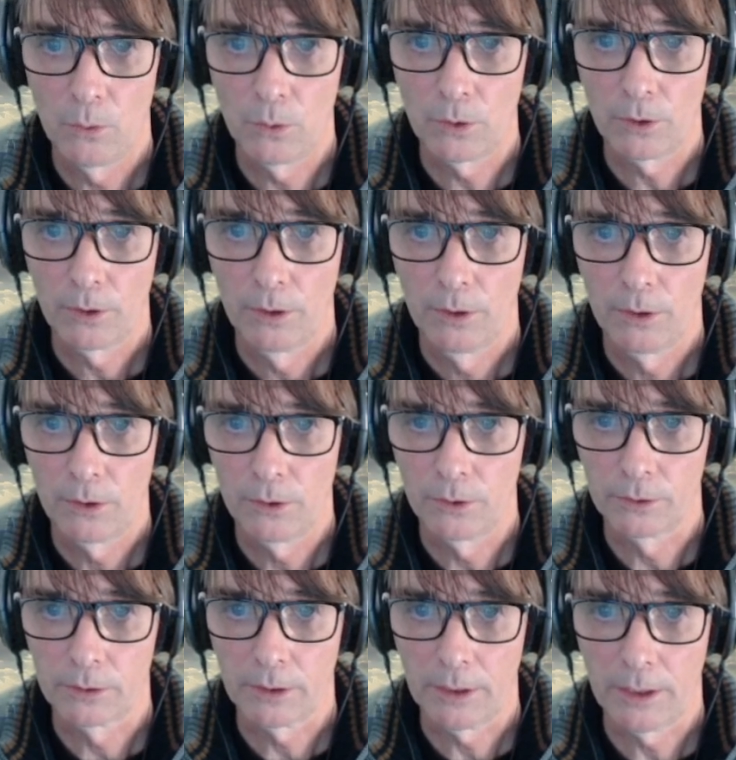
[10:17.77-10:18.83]
or
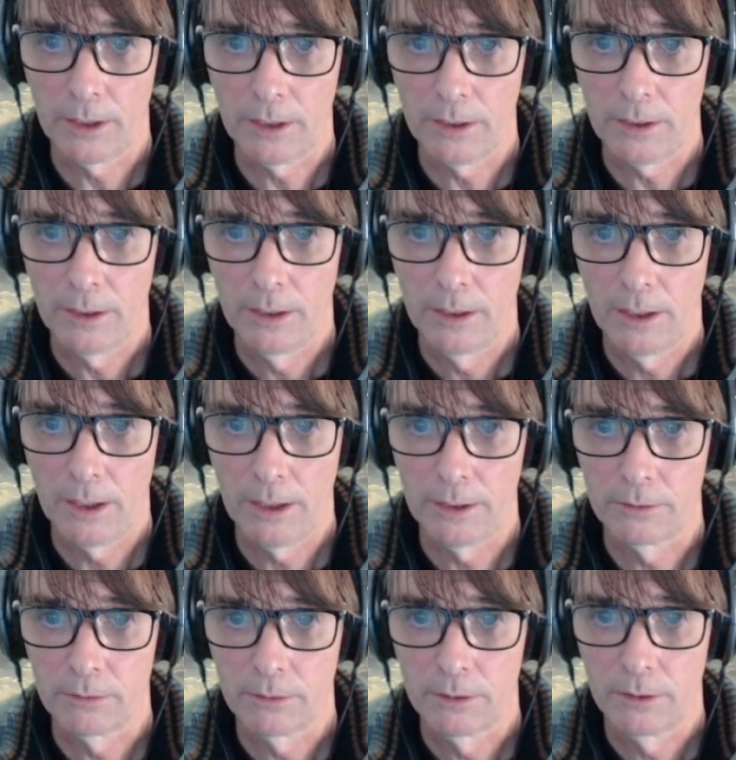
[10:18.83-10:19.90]
not A
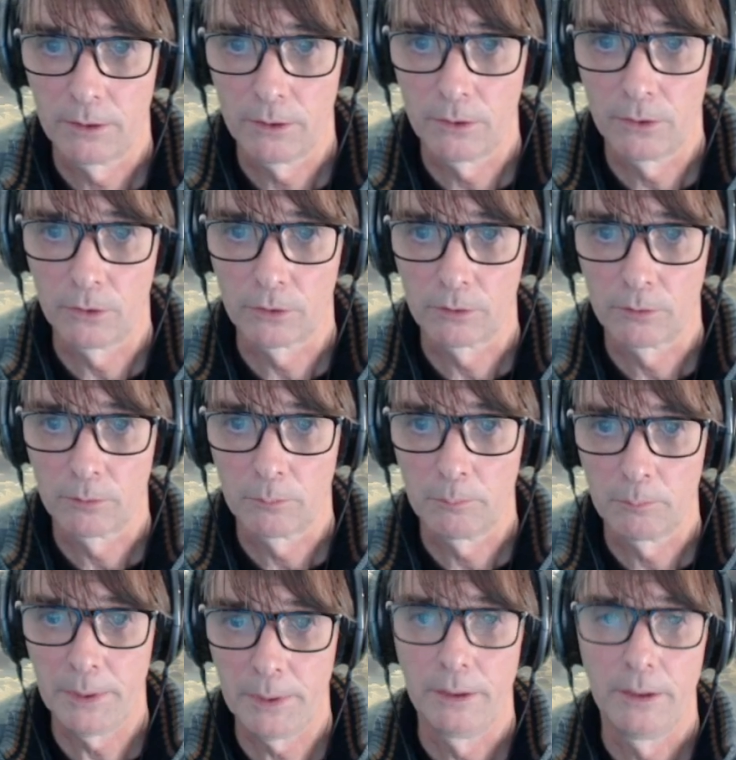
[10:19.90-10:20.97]
and not
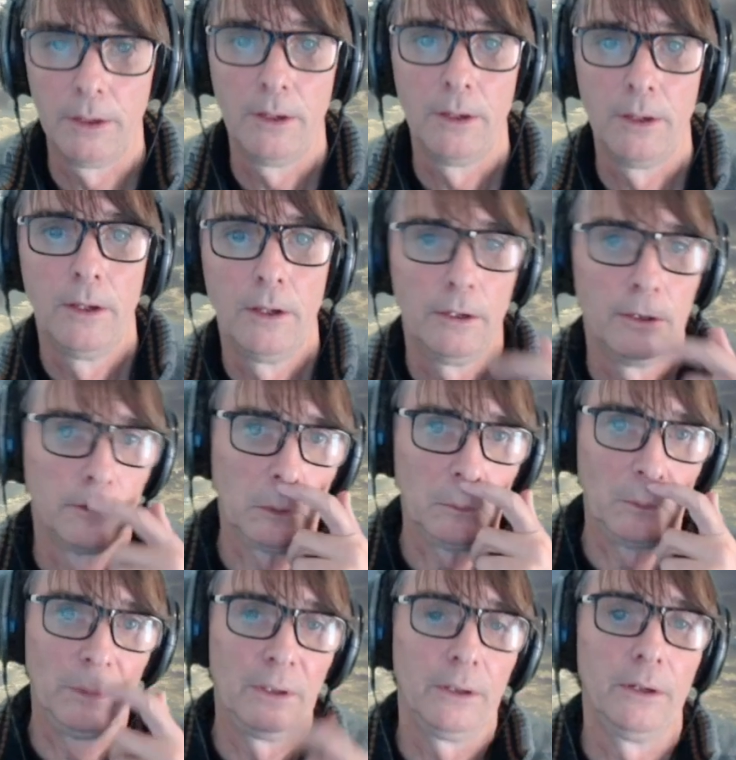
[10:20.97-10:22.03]
B.
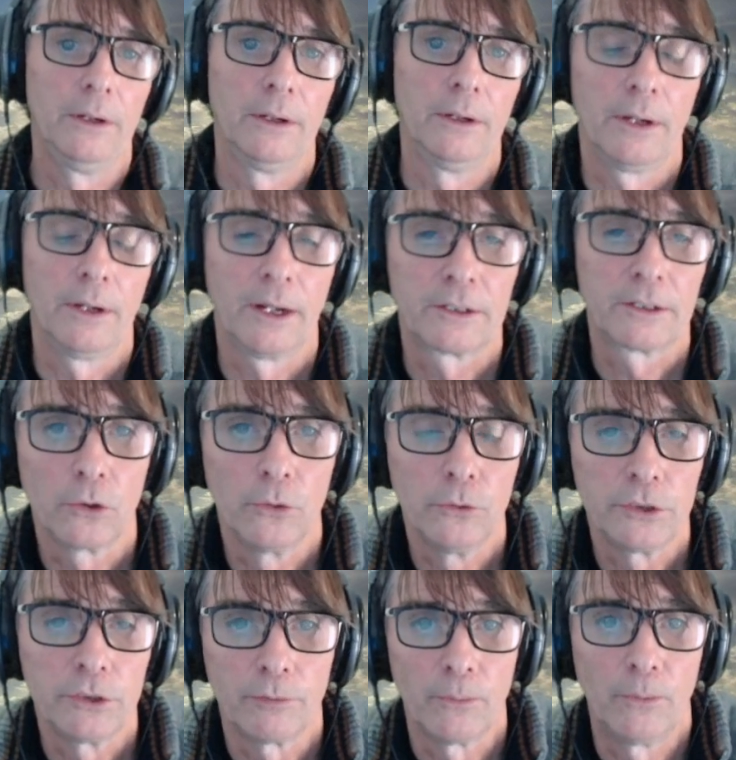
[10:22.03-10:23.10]
So the
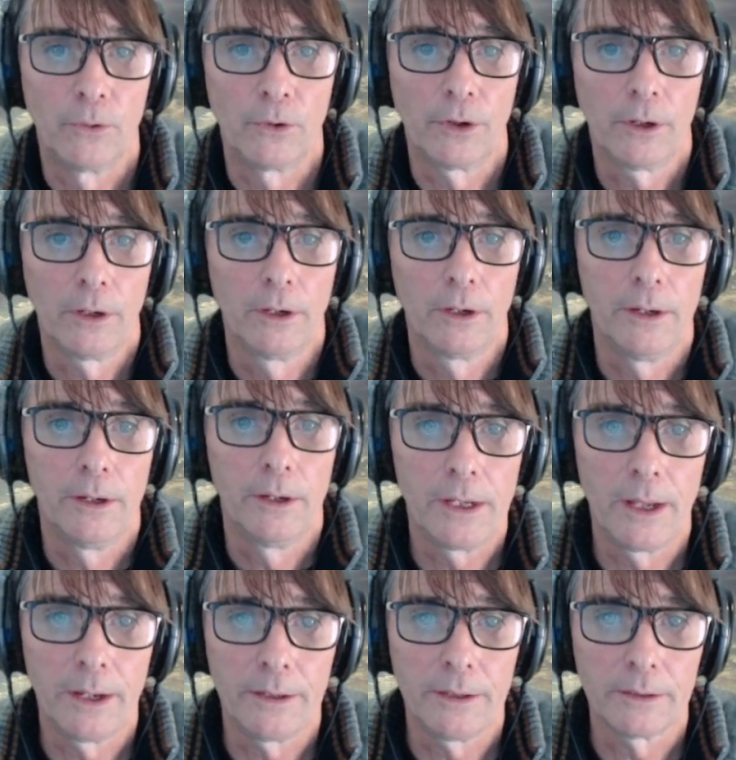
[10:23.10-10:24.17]
exclusive OR
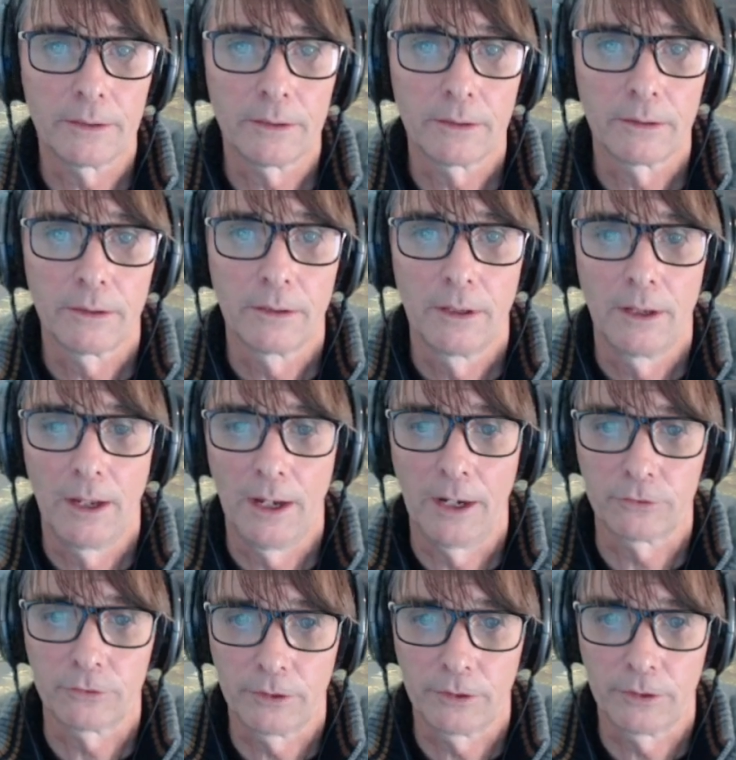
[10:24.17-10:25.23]
negated
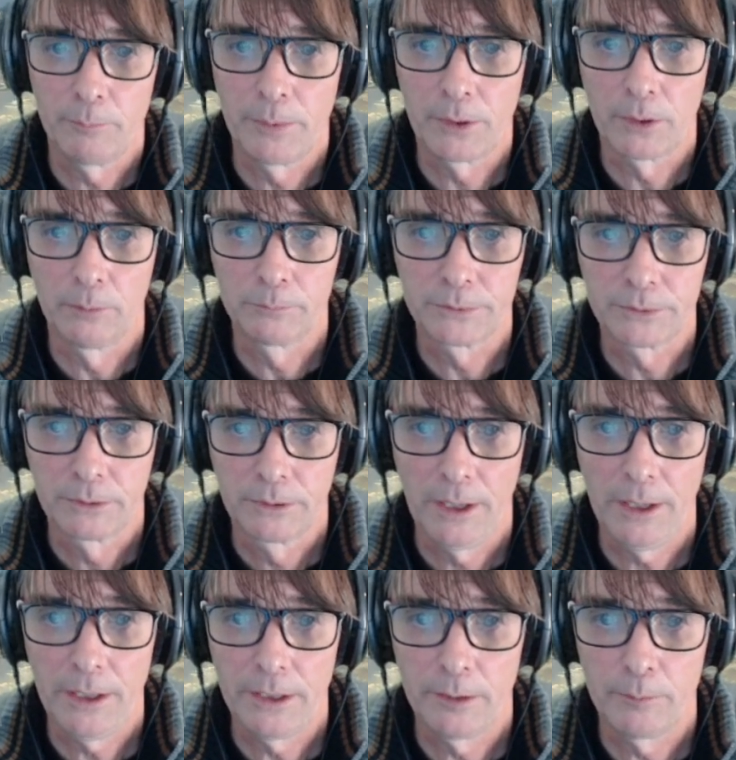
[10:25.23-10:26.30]
actually becomes
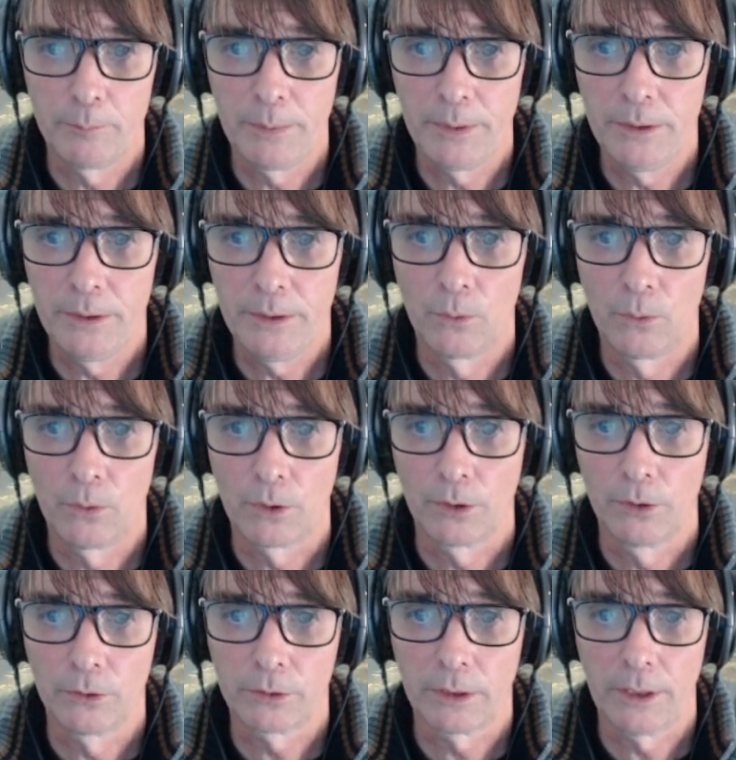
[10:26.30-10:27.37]
A and B,
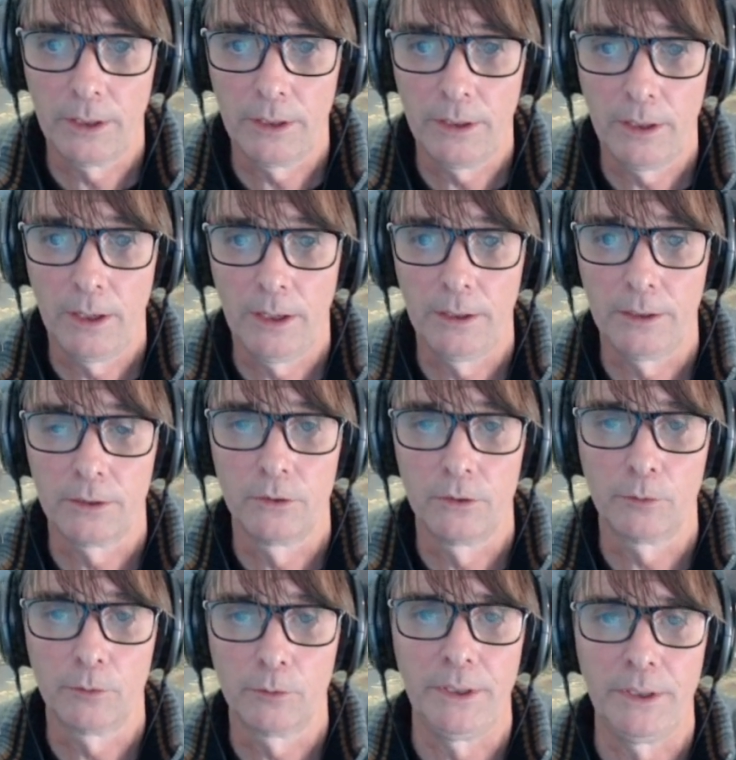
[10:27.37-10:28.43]
or not A and
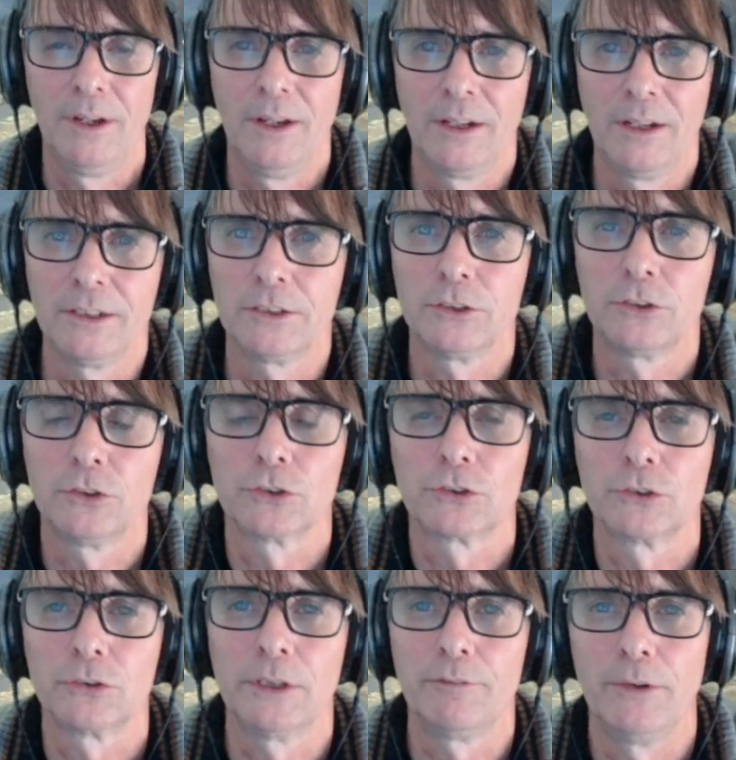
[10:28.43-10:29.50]
not B. This is
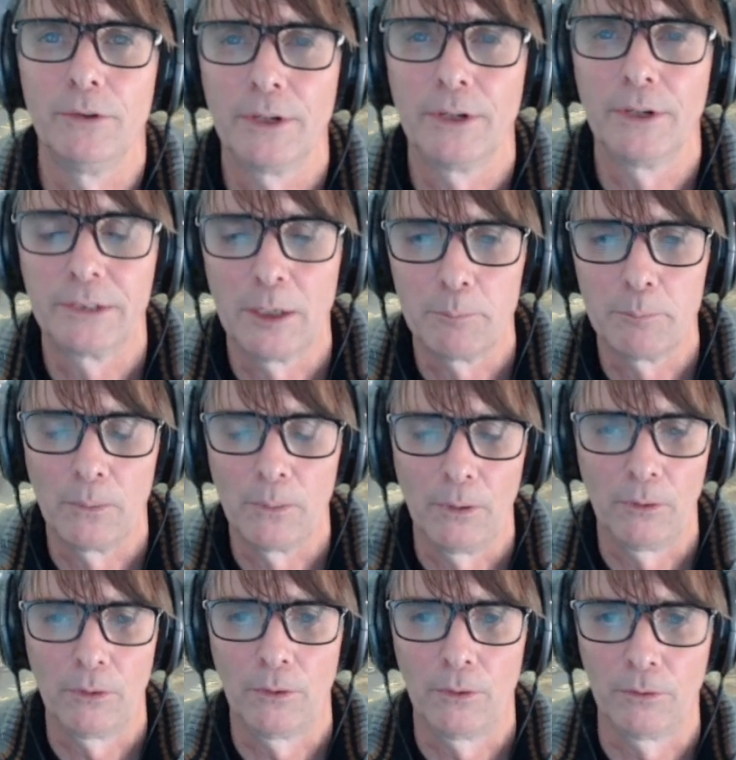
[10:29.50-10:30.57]
just to give you an
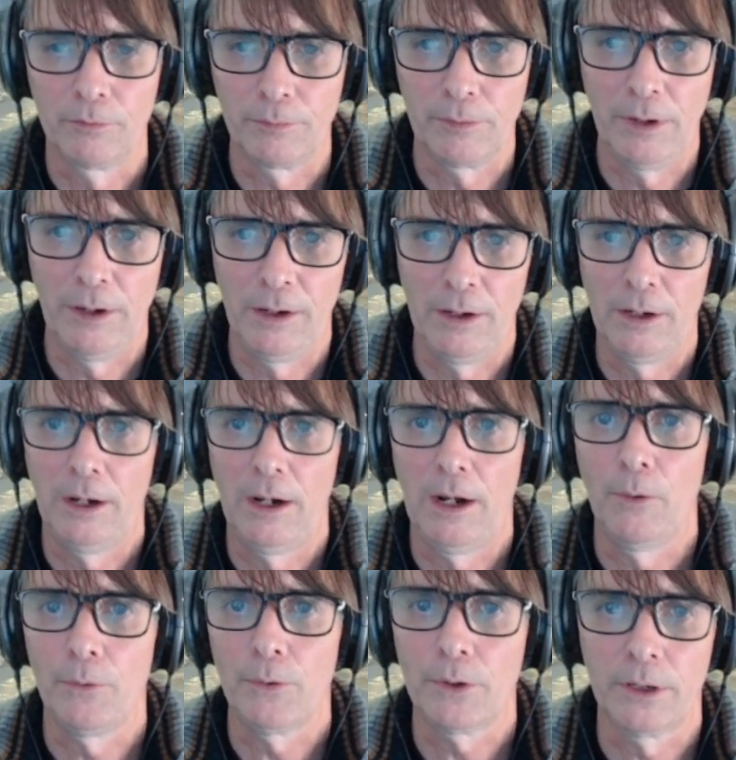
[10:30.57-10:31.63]
example of
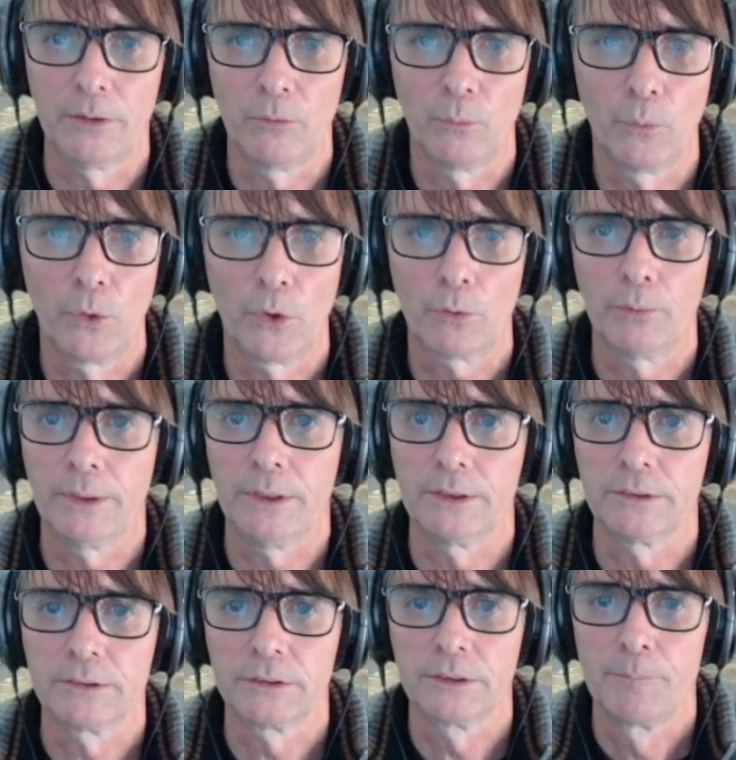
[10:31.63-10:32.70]
how you can work with
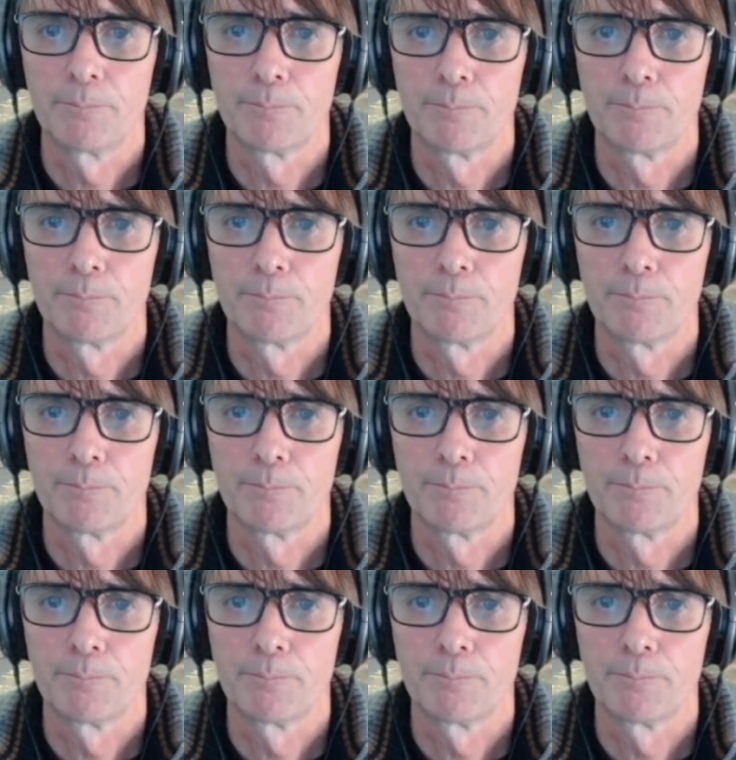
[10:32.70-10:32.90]
this,